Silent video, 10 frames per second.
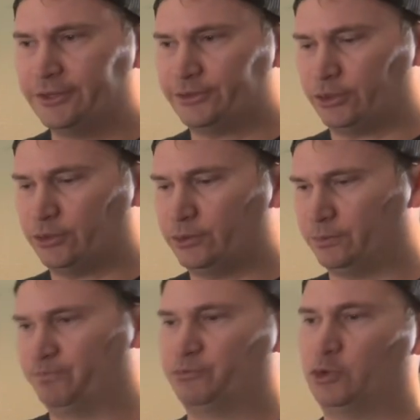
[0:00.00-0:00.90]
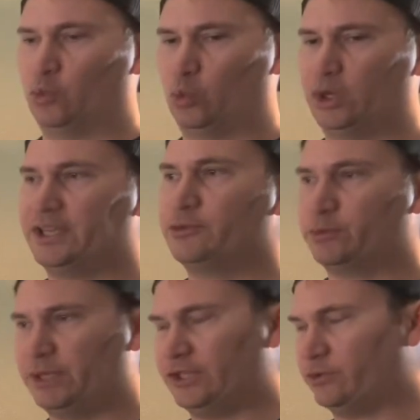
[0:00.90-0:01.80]
So what is
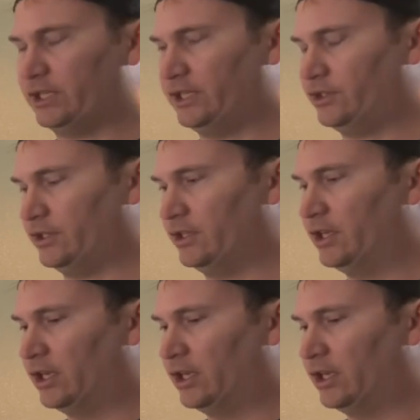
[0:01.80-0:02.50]
repatriation?